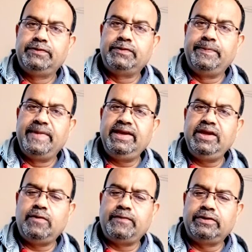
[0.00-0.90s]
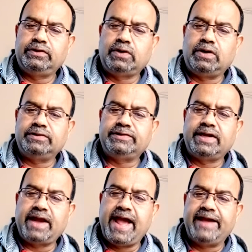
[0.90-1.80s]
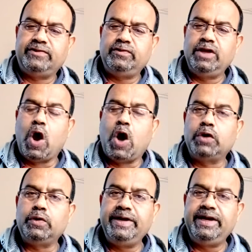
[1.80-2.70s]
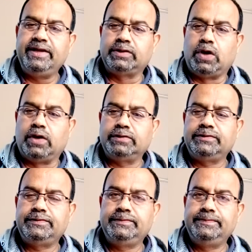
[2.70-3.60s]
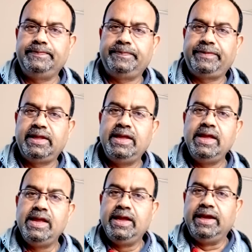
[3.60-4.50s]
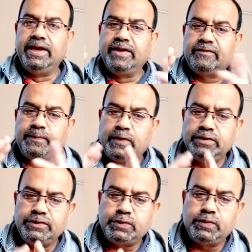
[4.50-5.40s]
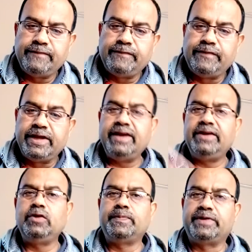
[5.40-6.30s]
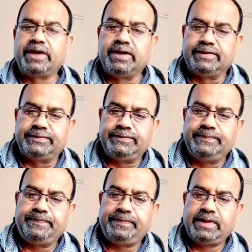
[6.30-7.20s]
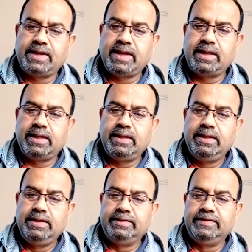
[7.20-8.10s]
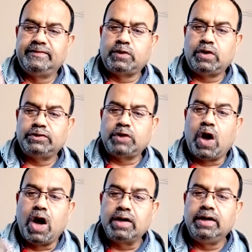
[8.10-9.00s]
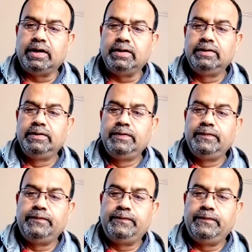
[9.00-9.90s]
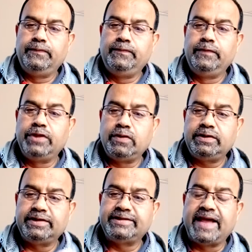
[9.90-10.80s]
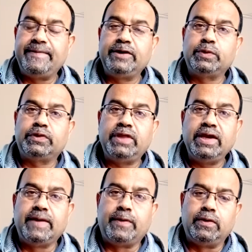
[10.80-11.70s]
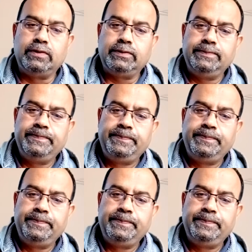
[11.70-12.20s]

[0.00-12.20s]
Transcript: So many of our thoughts are actually automatic thoughts in response to a variety of triggers. These thoughts occur without us having to think about